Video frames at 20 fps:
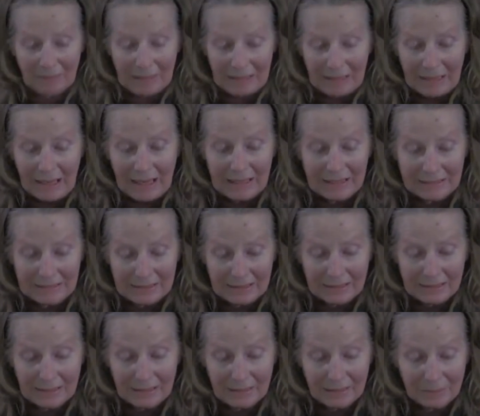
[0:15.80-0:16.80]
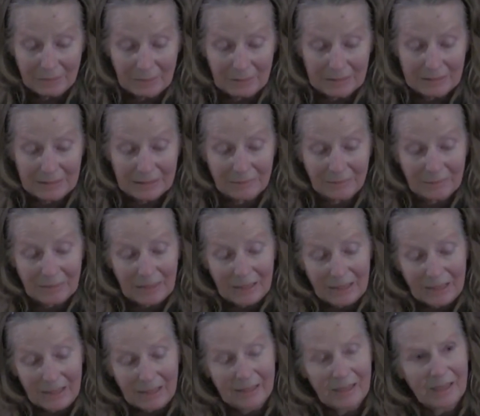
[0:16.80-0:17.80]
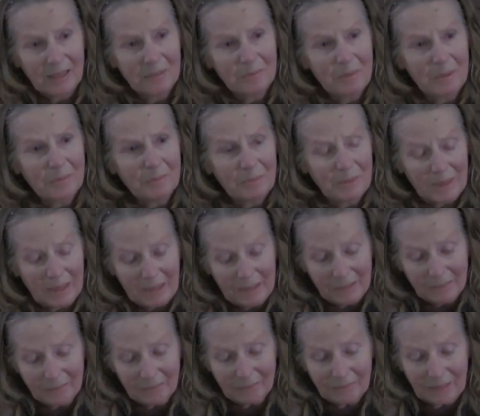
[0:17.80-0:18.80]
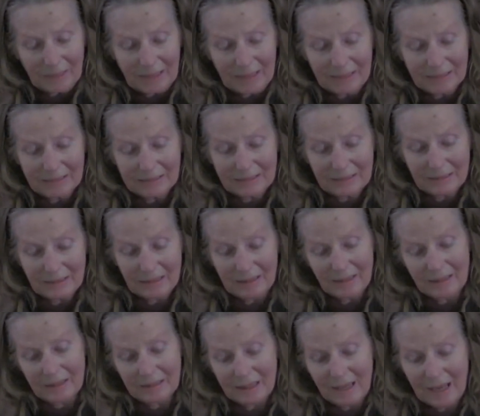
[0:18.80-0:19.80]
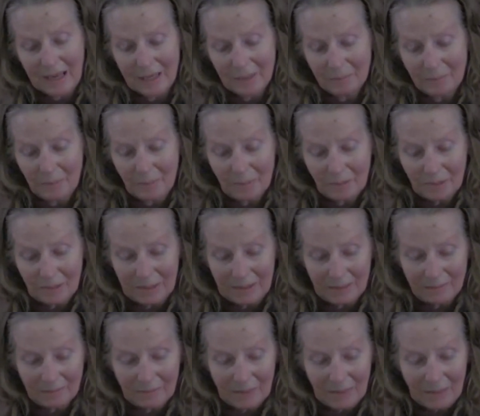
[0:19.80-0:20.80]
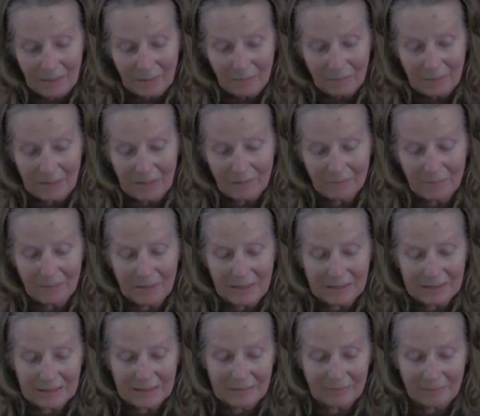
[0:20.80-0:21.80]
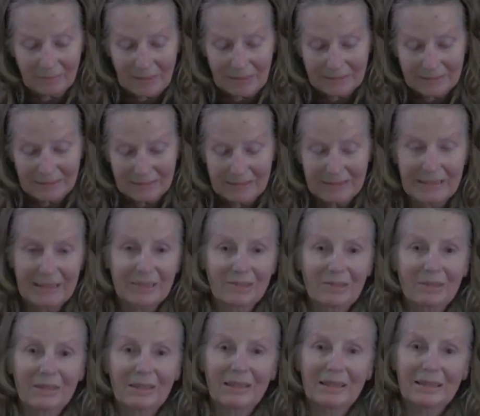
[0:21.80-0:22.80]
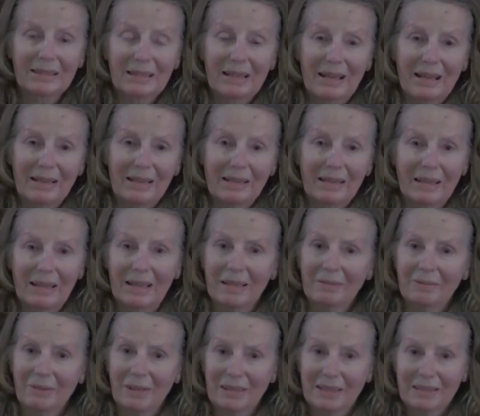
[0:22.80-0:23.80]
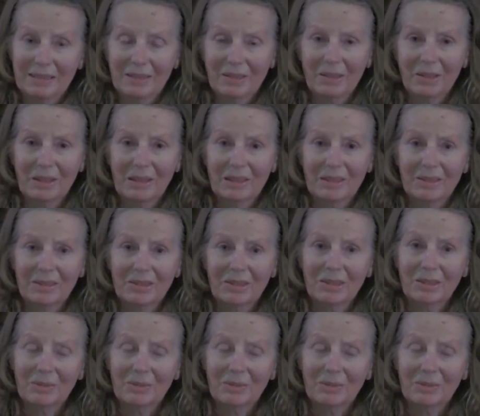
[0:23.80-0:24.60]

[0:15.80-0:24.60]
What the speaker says: at St Cuthbert's. And I remember him as the head boy when I worked as a sister in the sun at Fettes College.